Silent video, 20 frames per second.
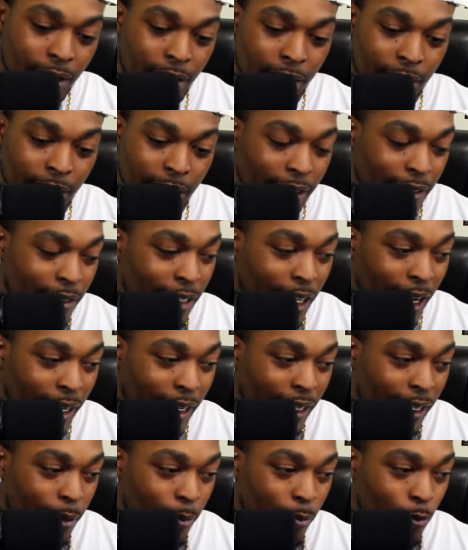that's not
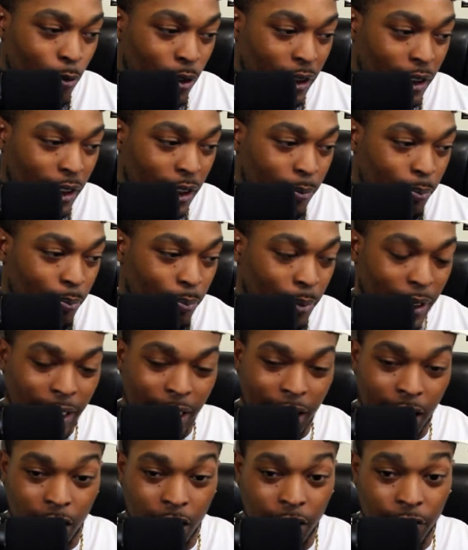him really
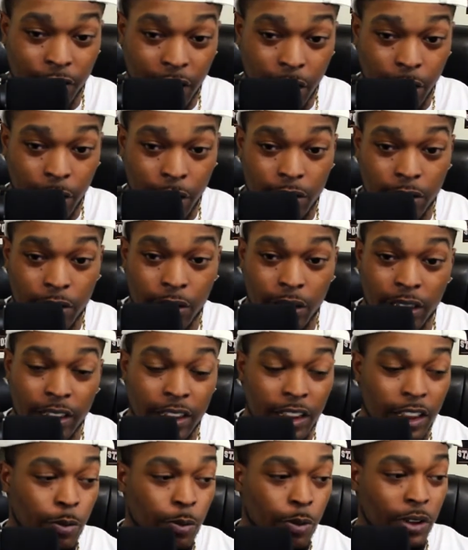being out of character. He
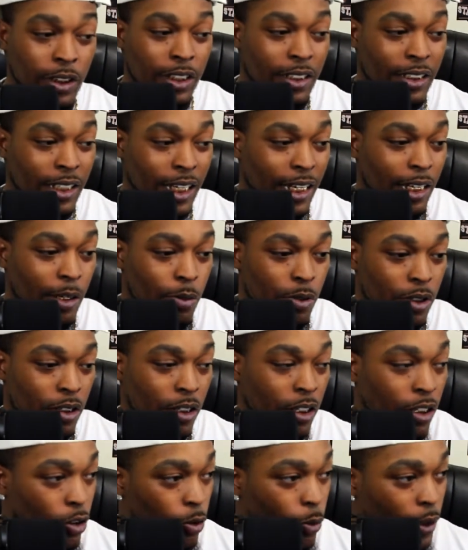didn't really say he was going
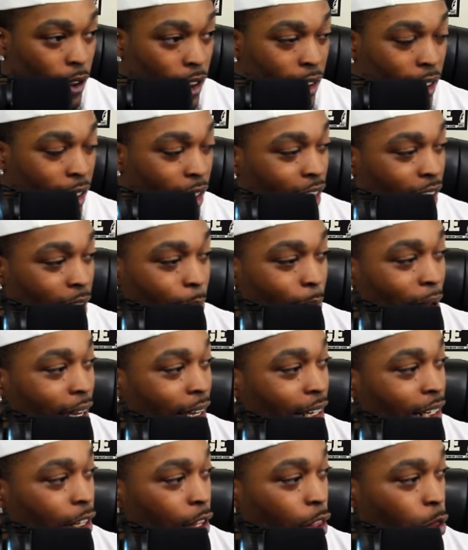to do anything. He didn't make
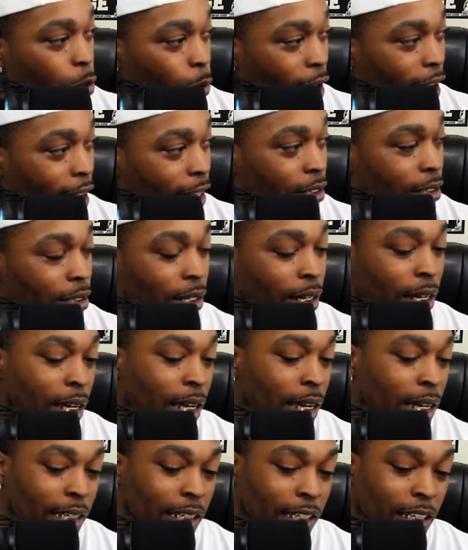any threats.
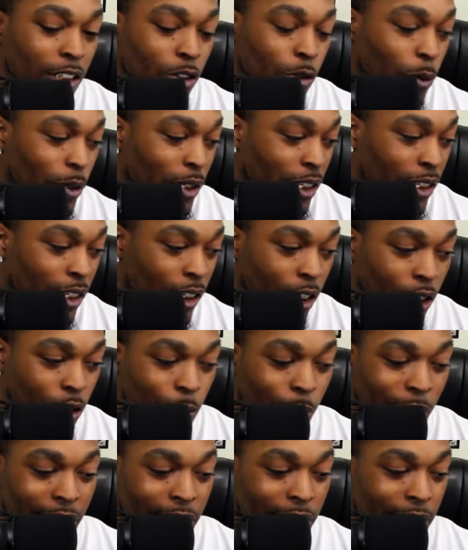He didn't do anything
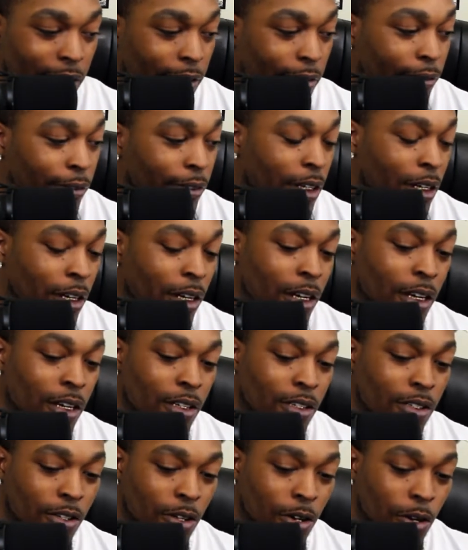aggressive.
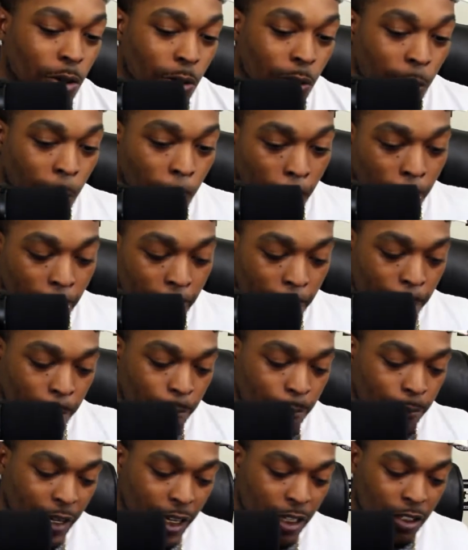So
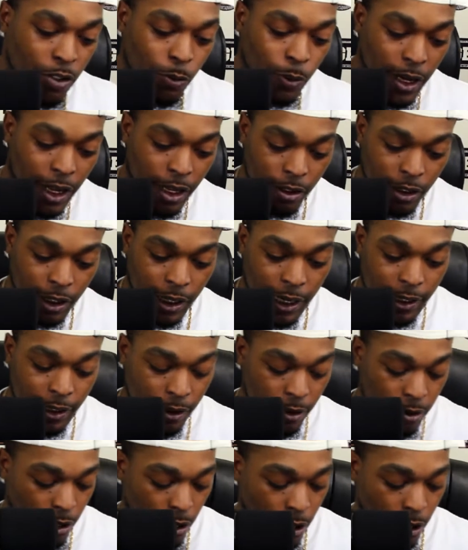that's the way I look at it.